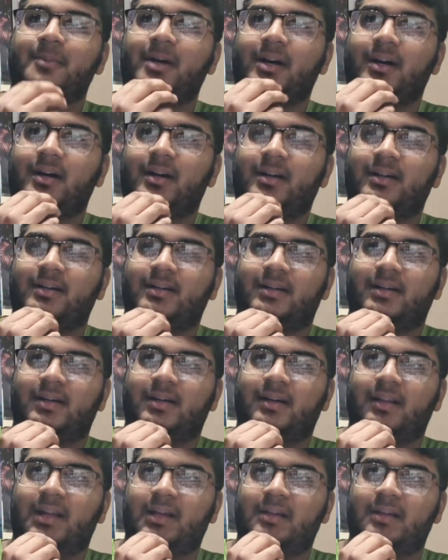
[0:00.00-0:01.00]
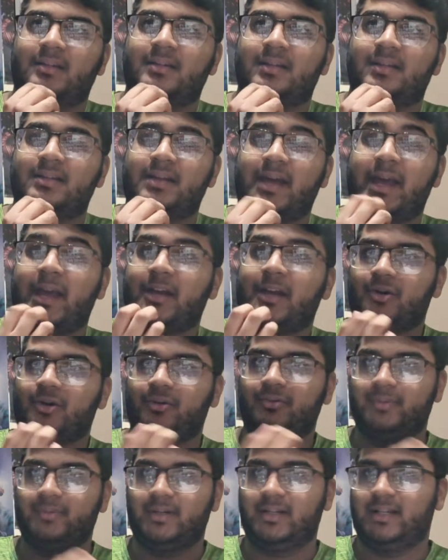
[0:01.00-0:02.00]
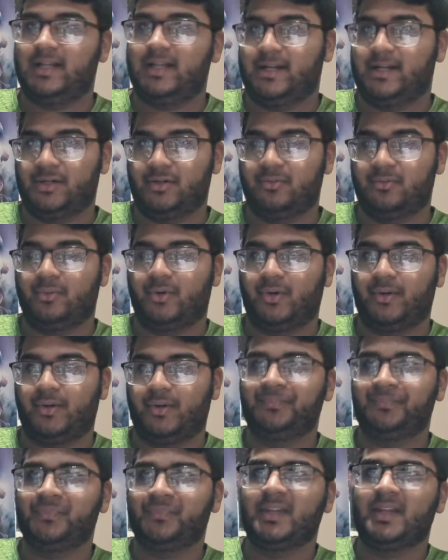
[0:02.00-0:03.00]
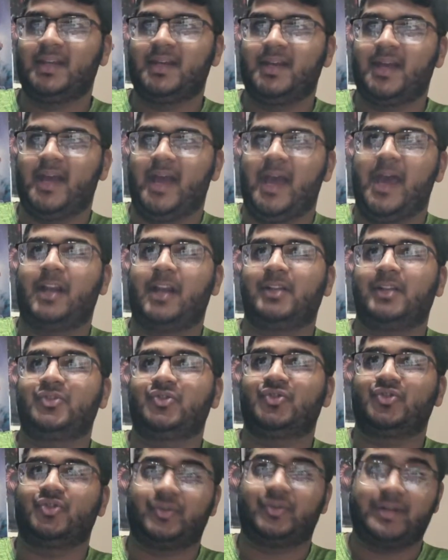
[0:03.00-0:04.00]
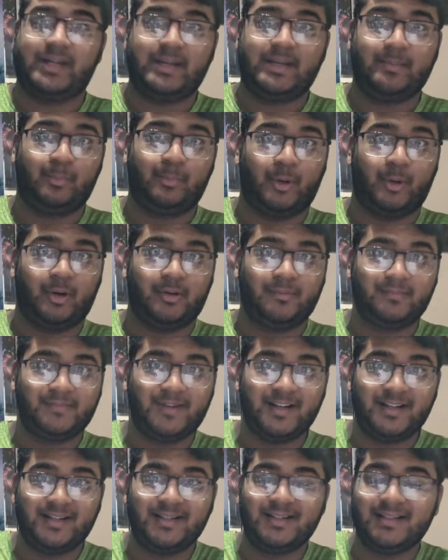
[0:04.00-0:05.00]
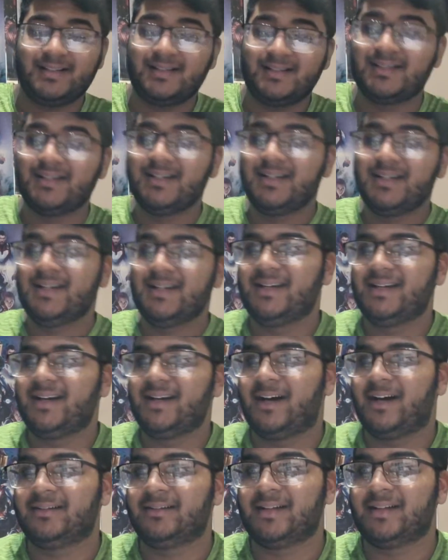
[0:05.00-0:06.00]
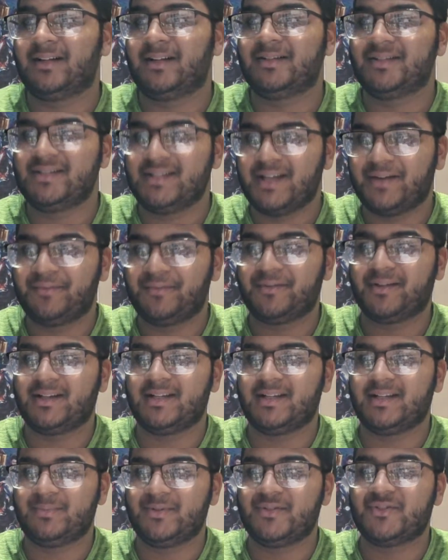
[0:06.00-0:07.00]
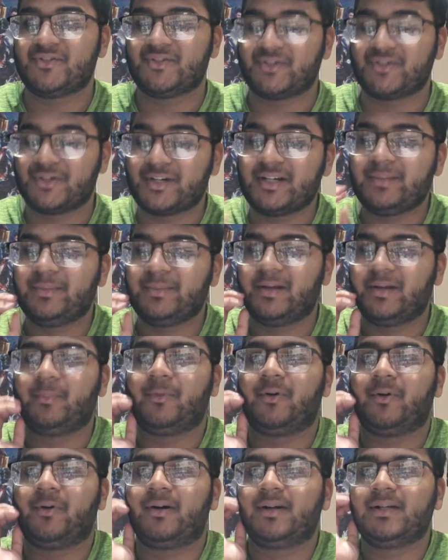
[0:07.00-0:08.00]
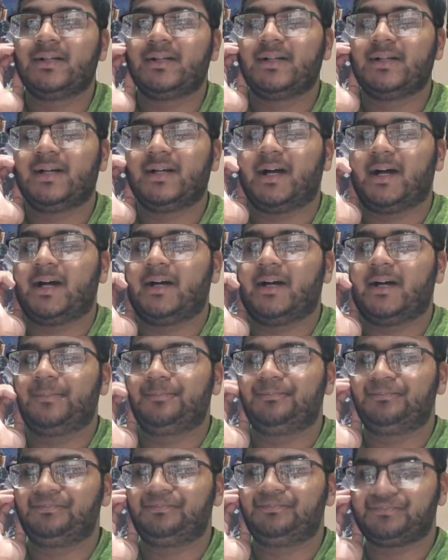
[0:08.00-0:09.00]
like the echo, it'll echo more, and I'll scream more. I'll definitely be screaming more. Um,